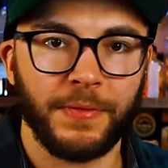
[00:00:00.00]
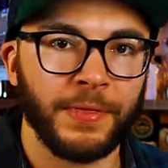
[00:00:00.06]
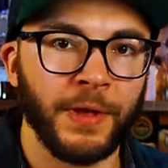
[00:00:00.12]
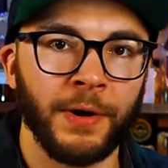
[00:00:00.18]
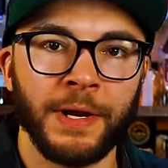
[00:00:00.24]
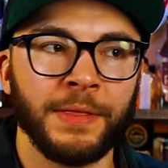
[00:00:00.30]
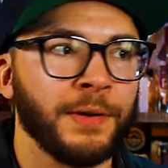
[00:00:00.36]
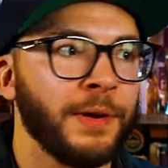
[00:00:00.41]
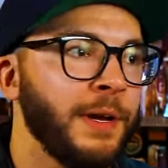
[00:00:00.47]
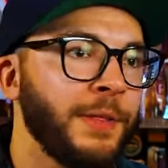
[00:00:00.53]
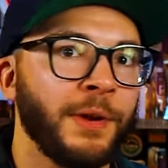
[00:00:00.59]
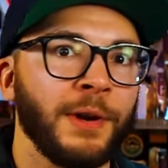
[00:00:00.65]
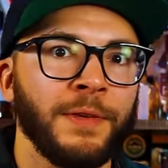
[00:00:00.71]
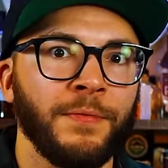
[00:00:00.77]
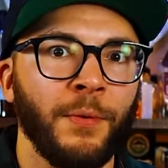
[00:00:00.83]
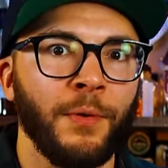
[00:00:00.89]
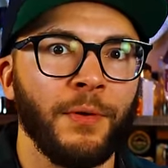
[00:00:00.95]
33,
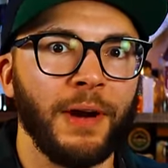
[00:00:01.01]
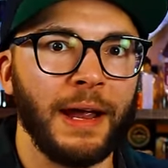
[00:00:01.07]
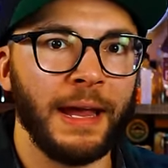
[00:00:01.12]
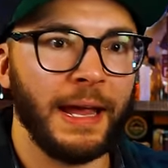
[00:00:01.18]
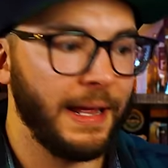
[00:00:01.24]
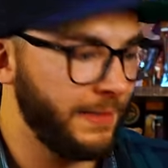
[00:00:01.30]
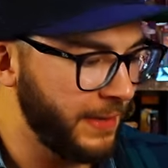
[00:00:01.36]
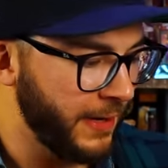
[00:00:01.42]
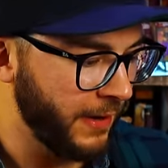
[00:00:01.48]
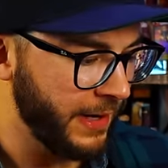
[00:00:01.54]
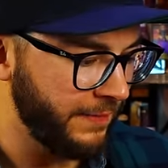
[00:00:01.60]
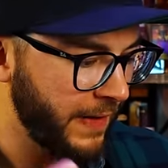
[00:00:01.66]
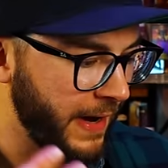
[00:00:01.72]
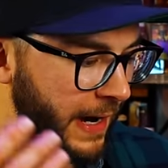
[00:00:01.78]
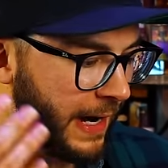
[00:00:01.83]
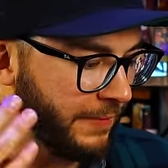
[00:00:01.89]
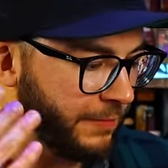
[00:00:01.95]
34, and
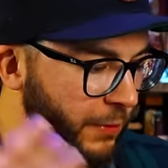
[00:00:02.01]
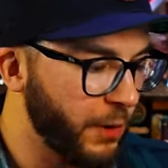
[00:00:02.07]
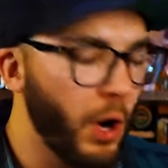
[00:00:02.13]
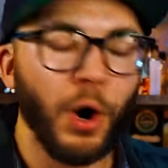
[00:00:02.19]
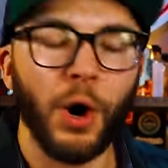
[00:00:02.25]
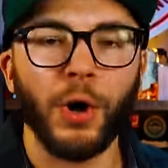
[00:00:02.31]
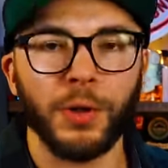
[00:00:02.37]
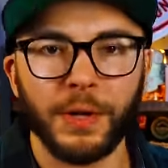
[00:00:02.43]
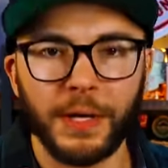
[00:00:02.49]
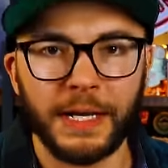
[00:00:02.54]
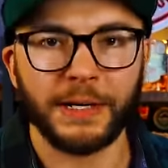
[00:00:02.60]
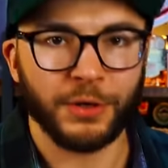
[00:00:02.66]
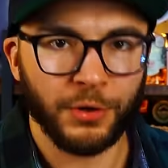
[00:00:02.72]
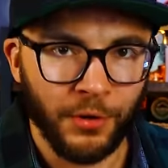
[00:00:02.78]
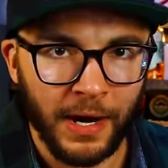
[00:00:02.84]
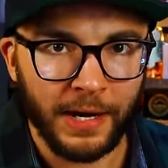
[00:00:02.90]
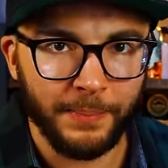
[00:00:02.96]
35 were all
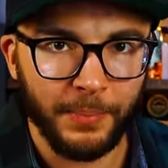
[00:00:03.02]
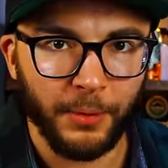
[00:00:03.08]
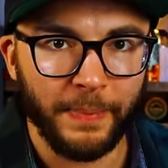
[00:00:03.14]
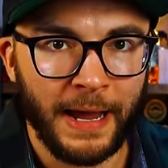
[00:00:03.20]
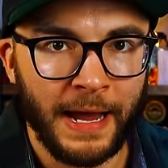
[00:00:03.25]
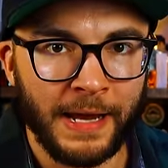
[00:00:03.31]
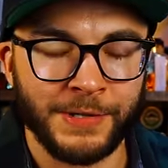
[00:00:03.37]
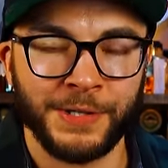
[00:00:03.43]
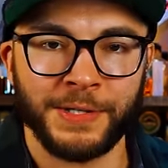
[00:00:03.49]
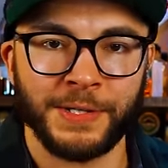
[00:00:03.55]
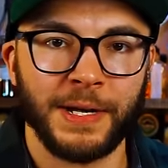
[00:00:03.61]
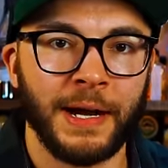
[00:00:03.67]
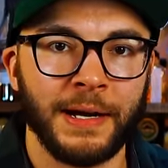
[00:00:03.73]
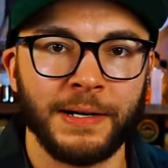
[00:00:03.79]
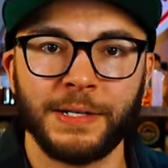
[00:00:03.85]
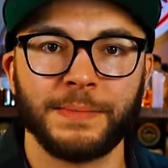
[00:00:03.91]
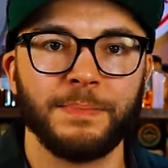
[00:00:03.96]
incredible batches.
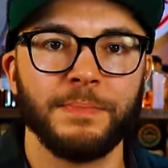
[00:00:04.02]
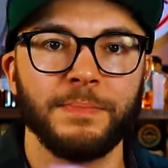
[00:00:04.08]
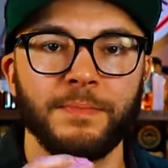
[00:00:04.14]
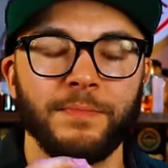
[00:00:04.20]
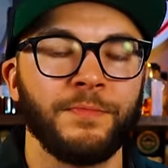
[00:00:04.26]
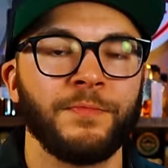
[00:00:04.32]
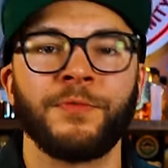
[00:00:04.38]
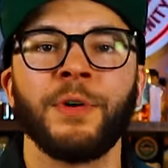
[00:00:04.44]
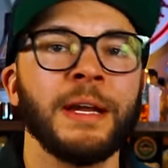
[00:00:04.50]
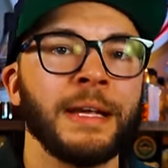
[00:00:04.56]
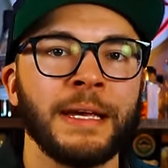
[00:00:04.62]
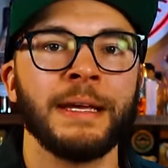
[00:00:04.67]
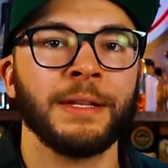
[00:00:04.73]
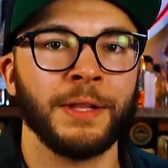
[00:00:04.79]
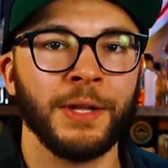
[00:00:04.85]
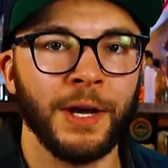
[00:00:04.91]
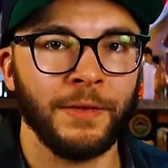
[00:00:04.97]
I just
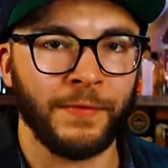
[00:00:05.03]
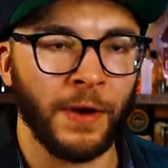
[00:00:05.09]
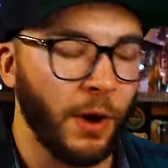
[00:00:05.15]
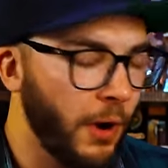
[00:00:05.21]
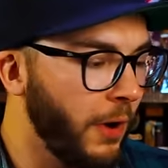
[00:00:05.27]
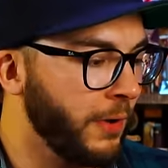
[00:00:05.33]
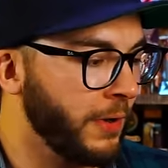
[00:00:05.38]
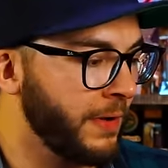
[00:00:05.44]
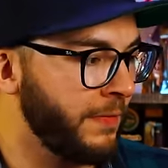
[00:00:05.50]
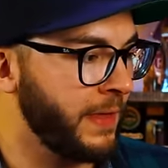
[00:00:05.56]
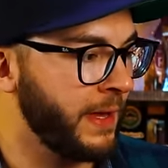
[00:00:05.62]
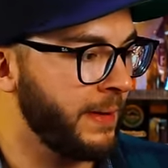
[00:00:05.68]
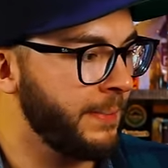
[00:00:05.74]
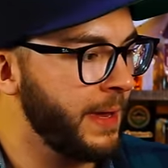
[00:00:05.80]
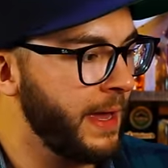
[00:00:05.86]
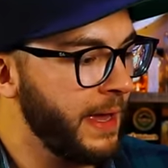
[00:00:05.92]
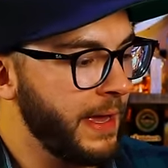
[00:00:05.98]
freaking love all of
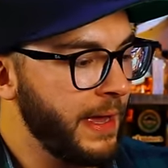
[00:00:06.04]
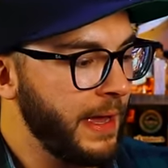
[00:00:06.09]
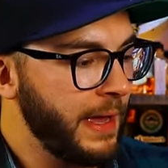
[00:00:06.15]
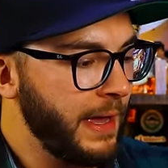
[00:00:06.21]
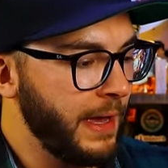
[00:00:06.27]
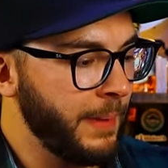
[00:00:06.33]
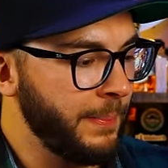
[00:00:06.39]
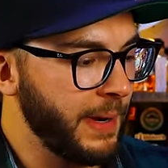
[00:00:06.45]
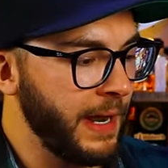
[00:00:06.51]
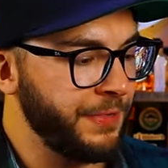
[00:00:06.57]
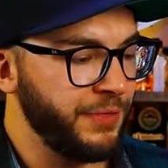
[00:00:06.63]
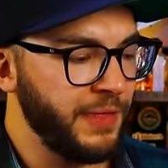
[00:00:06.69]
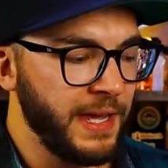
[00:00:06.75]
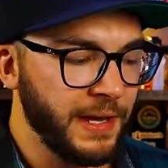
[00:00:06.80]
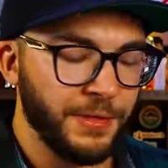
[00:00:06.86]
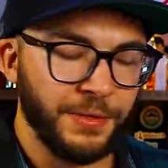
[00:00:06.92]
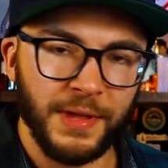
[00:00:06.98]
them. Uh, but I
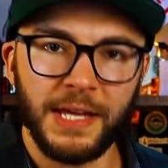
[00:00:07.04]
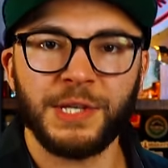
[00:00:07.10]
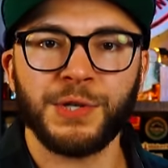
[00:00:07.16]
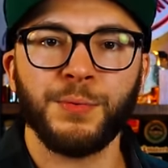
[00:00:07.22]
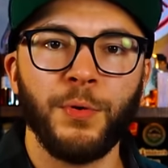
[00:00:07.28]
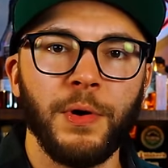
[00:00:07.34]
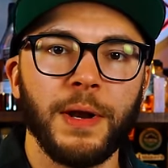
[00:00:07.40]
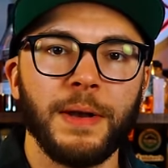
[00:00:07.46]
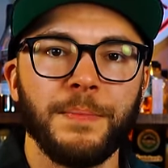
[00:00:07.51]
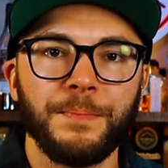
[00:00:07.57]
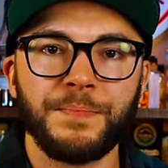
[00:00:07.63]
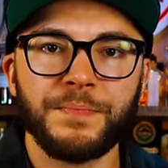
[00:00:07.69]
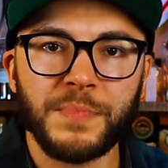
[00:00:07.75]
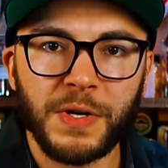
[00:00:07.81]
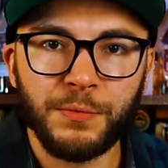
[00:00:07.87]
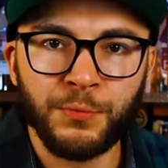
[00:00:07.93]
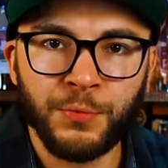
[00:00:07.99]
think this one
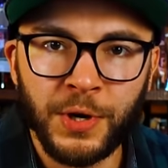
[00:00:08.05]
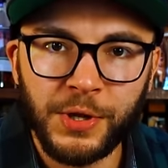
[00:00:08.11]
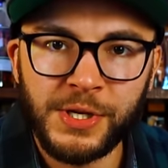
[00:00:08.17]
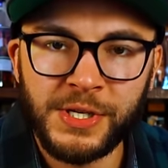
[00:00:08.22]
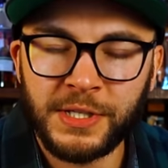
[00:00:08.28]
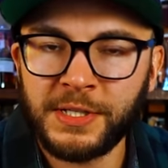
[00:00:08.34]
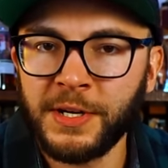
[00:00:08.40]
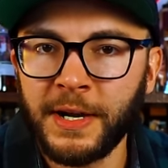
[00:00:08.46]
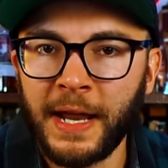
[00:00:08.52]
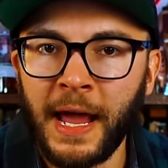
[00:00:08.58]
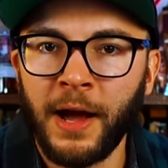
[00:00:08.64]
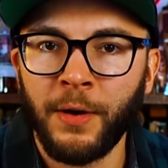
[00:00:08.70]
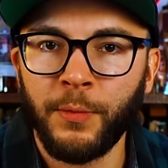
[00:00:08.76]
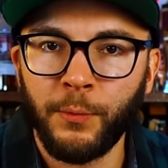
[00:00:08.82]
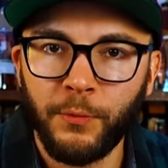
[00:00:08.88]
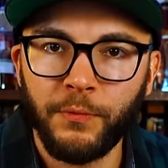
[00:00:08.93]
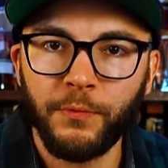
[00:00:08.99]
really stood
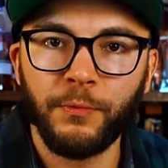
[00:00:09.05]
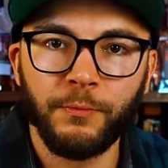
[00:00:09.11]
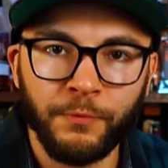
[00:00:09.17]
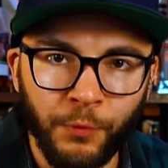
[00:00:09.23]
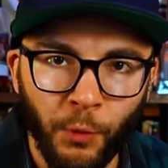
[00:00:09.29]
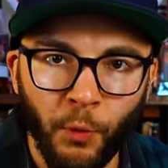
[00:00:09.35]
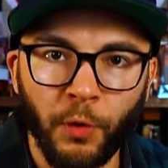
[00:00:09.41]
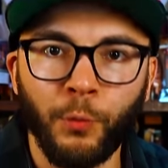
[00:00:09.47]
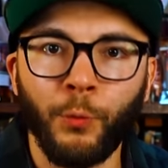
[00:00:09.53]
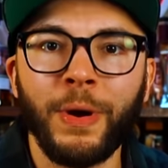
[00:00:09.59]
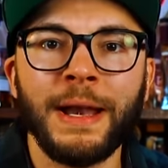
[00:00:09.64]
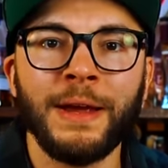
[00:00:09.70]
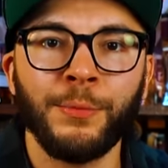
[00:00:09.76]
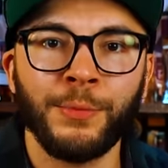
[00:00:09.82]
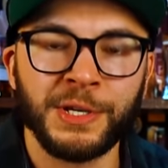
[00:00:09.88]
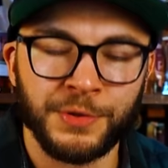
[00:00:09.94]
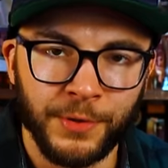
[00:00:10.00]
out for when
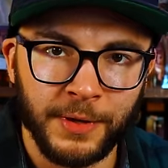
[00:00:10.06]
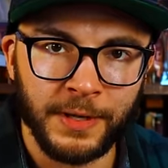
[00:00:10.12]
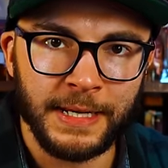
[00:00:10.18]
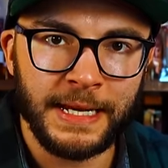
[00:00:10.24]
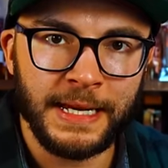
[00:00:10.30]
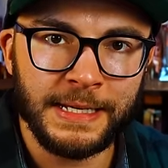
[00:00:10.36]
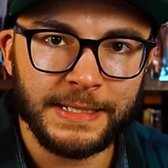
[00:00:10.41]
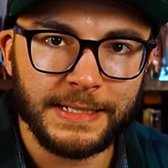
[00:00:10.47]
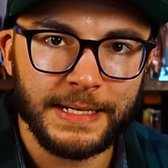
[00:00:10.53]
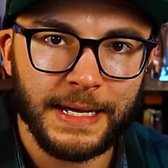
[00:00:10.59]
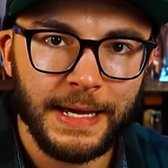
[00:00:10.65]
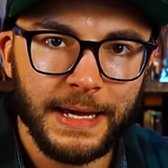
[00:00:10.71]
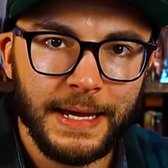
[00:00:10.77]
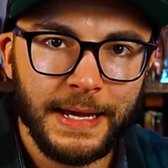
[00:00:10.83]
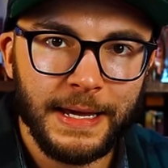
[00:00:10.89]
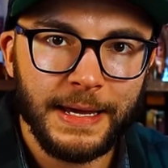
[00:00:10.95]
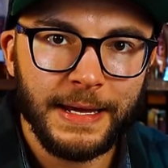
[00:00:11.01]
it was released
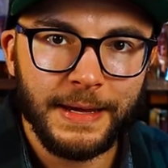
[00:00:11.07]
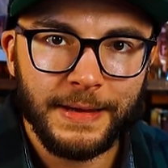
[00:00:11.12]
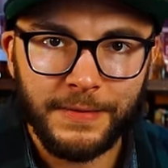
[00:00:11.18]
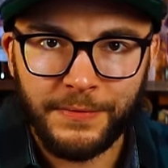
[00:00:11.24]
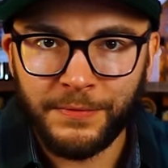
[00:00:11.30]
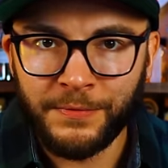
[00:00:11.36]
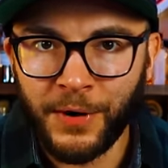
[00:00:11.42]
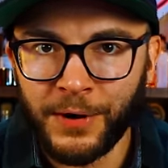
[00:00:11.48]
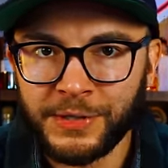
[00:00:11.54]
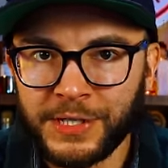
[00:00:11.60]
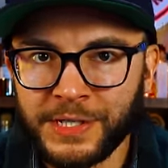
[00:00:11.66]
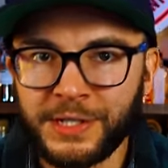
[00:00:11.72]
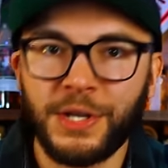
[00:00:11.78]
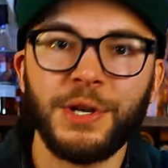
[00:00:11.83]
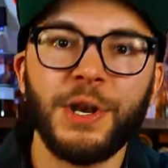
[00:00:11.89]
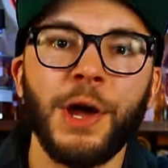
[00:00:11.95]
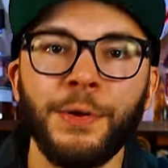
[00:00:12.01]
versus
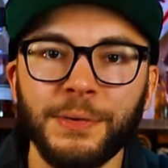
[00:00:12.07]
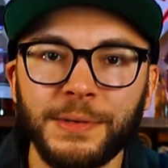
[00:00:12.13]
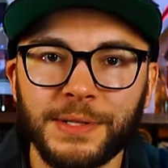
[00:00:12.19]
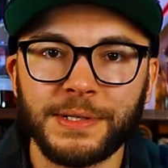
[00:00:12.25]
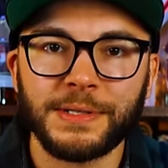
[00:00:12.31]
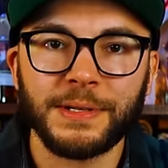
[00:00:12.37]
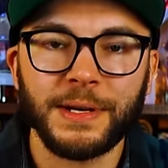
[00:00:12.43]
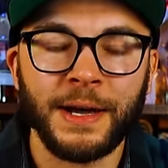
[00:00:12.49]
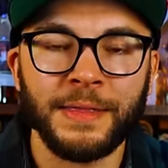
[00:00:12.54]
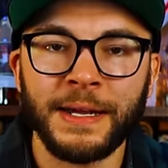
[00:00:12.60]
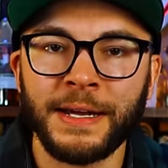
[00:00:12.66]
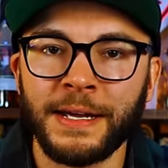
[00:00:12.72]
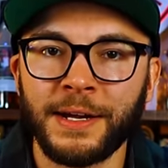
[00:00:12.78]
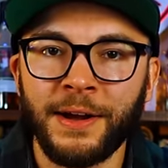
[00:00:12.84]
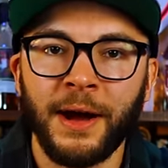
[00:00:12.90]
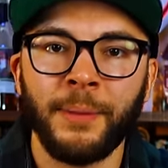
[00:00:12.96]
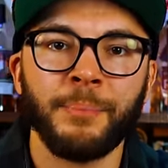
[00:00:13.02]
the notes. I think
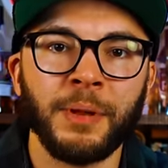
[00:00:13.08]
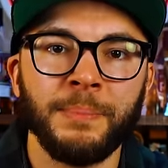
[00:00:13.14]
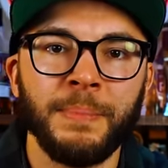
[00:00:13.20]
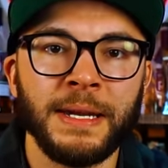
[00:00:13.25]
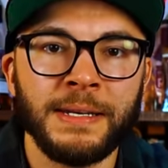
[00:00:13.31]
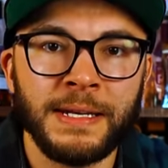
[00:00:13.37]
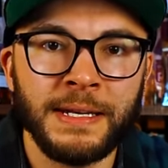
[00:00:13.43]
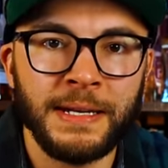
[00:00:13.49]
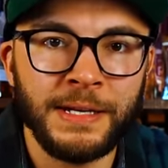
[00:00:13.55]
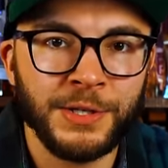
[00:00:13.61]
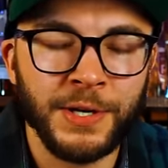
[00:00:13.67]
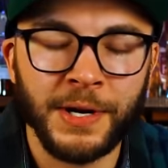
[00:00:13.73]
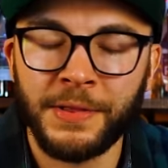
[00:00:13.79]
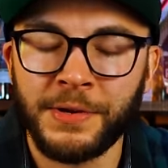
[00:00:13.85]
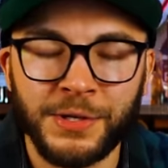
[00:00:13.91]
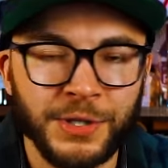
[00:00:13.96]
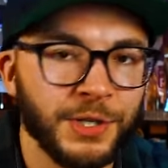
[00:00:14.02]
it complemented each
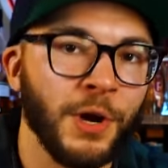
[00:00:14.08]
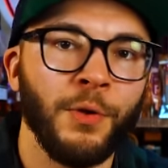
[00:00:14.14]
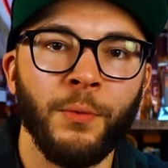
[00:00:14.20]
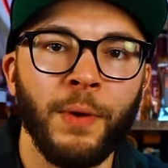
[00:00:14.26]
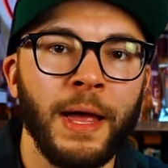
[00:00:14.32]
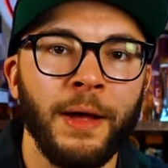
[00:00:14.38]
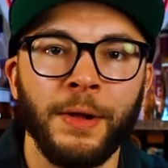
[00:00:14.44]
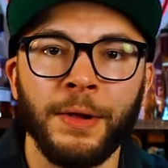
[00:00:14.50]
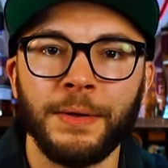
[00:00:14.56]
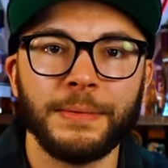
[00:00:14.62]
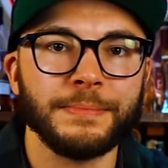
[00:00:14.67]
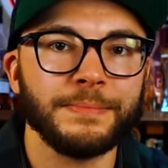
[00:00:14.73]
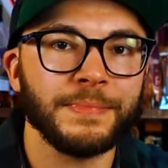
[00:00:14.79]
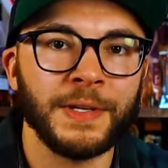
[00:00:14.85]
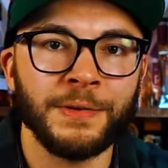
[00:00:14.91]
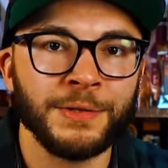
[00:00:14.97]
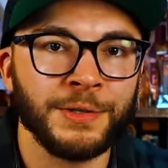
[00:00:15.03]
other so well.
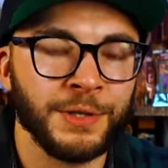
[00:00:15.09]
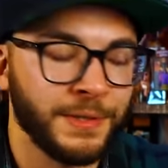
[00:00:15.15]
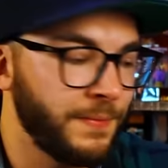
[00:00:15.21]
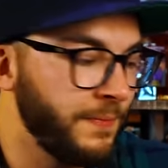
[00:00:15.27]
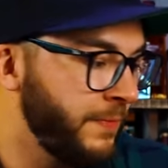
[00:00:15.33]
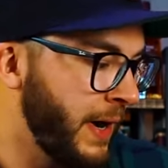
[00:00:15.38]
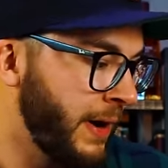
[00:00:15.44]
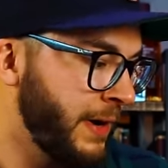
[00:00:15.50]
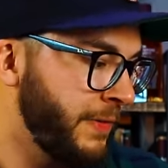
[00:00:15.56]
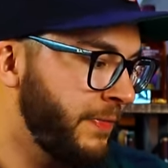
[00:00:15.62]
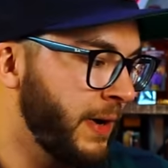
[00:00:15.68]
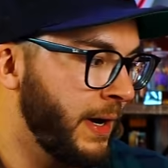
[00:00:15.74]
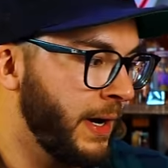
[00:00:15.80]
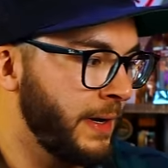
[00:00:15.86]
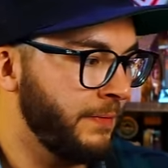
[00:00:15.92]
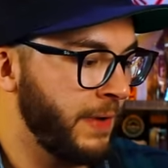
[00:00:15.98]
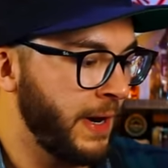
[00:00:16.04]
It was just very
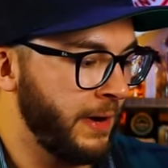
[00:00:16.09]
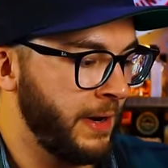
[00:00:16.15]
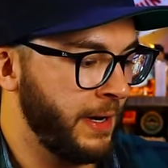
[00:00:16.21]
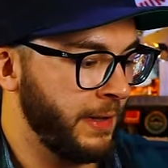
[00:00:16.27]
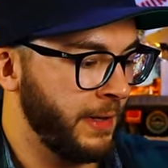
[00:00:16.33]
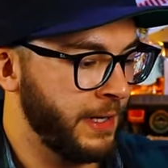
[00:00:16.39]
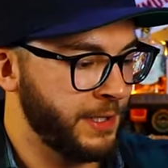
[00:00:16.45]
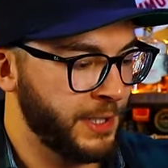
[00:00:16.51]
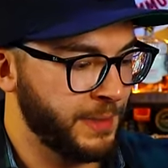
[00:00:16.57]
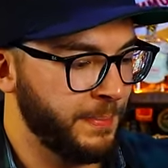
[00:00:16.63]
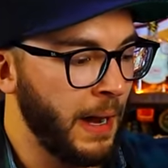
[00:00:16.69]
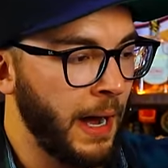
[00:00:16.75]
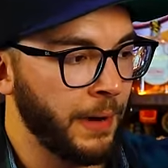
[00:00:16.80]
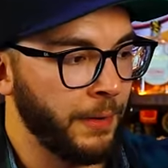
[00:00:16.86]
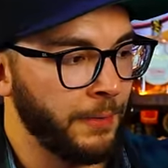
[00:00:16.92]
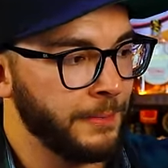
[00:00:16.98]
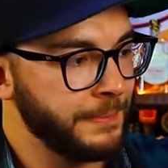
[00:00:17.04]
fun, very delicious
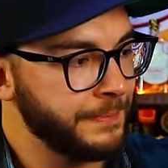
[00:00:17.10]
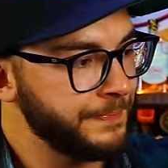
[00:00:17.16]
bottle.